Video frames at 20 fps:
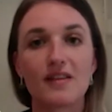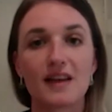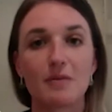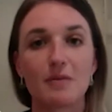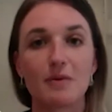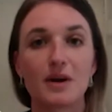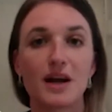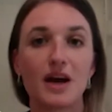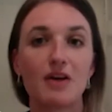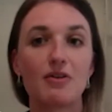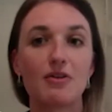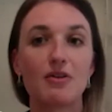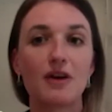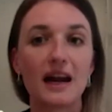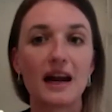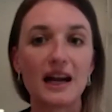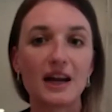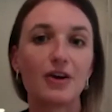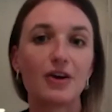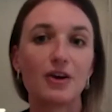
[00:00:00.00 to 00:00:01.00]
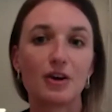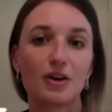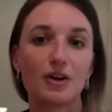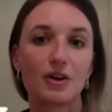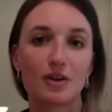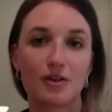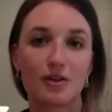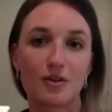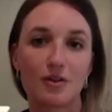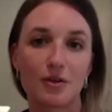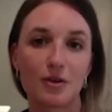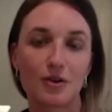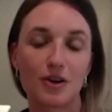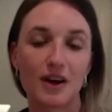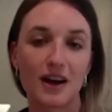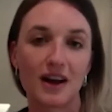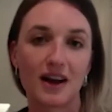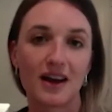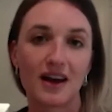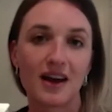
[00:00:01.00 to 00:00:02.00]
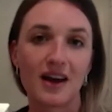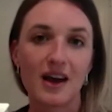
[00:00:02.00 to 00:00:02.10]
And when I really heard her story